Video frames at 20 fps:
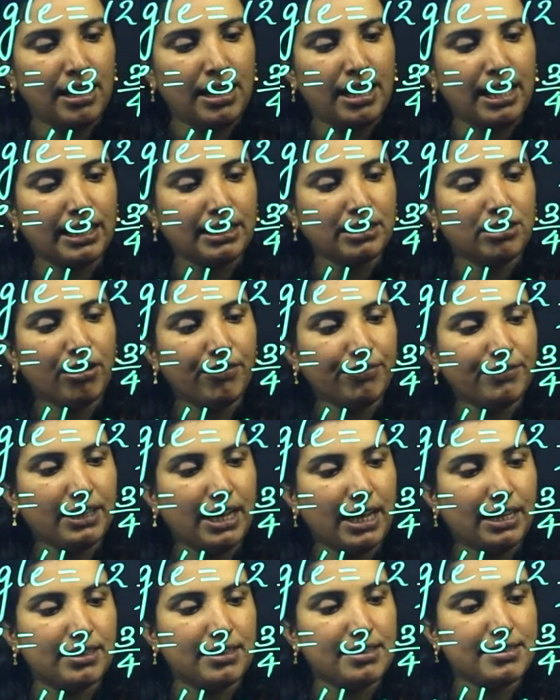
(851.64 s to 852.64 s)
Length of the
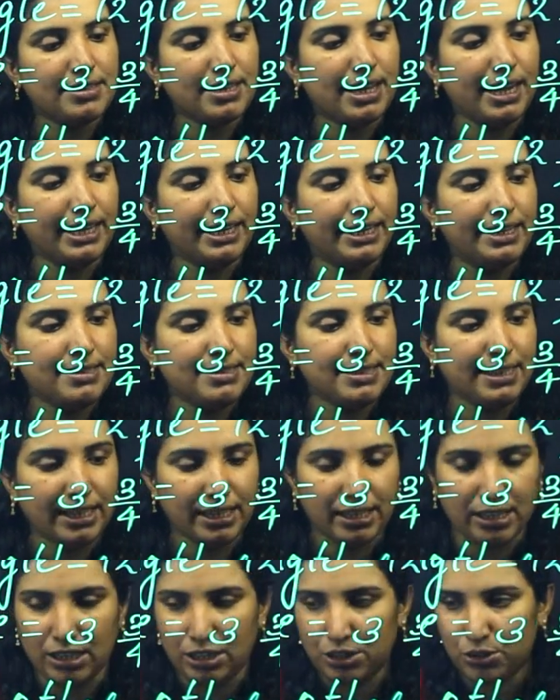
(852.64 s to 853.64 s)
other side is
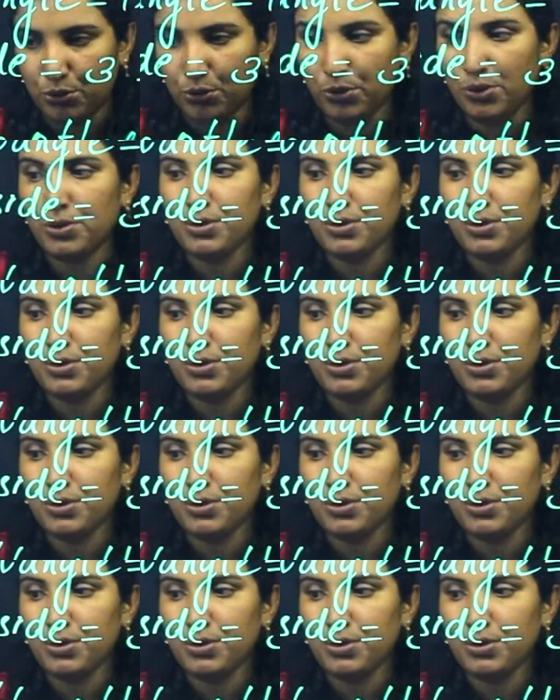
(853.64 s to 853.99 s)
equal to